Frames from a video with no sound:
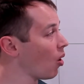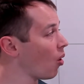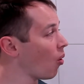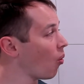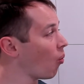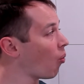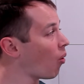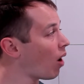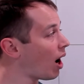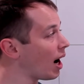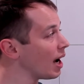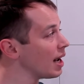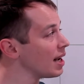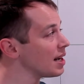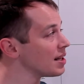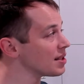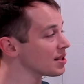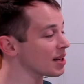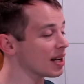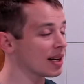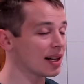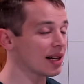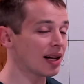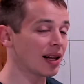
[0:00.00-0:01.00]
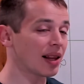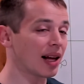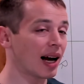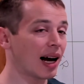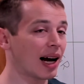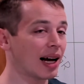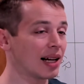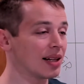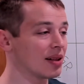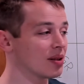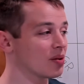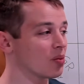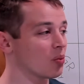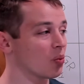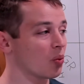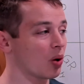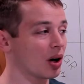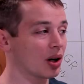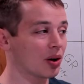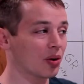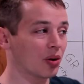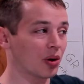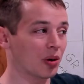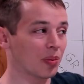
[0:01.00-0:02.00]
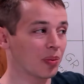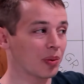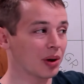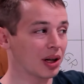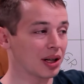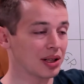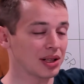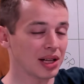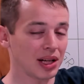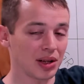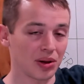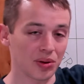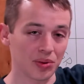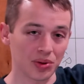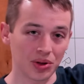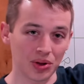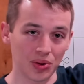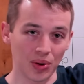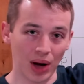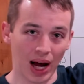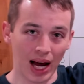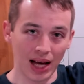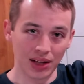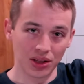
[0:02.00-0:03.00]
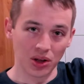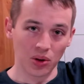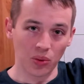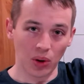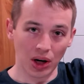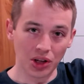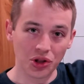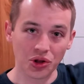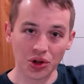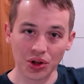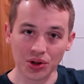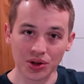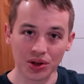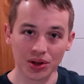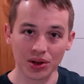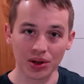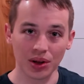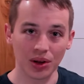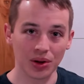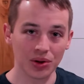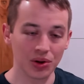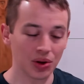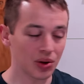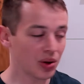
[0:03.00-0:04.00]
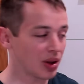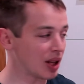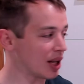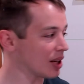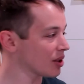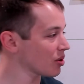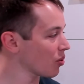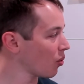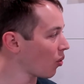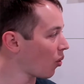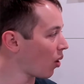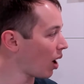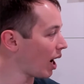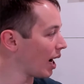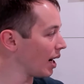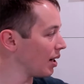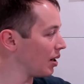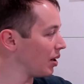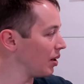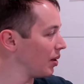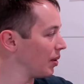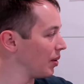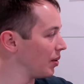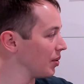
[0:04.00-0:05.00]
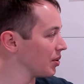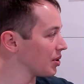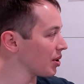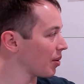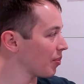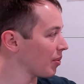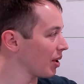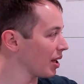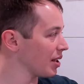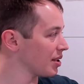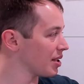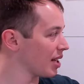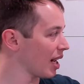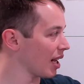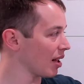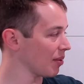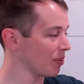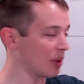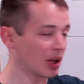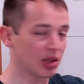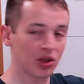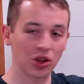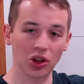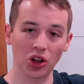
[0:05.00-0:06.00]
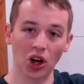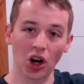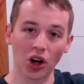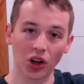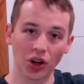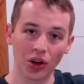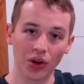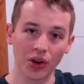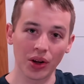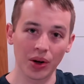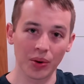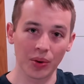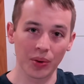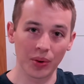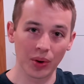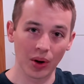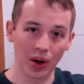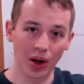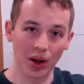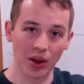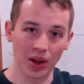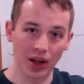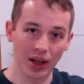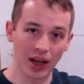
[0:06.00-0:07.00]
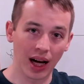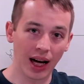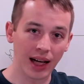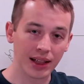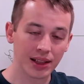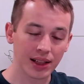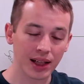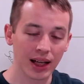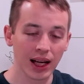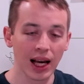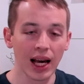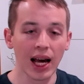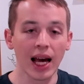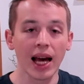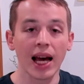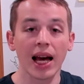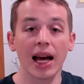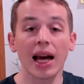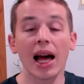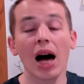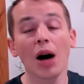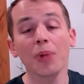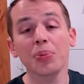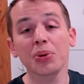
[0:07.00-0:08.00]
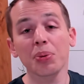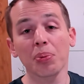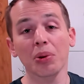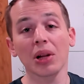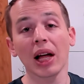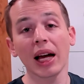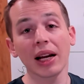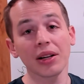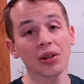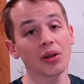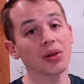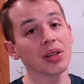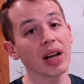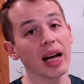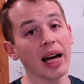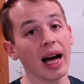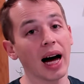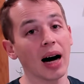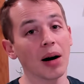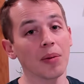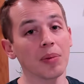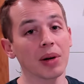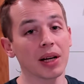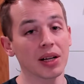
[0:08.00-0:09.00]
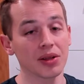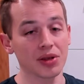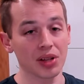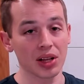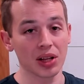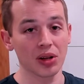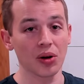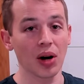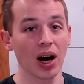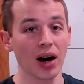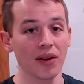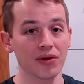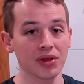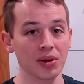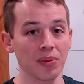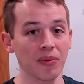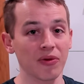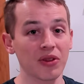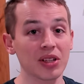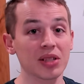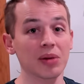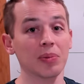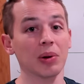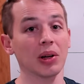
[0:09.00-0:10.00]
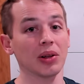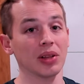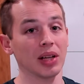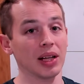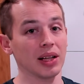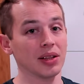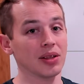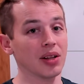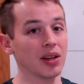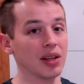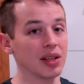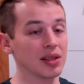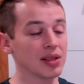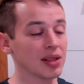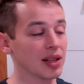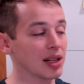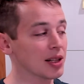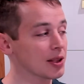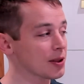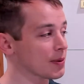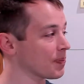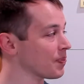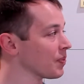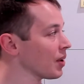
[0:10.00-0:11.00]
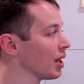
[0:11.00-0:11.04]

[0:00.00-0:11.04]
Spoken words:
Why is it that one group continues to ask questions on certain things? Why do some things take a much longer than not? It helps plan your day out because then you have some visibility into these things.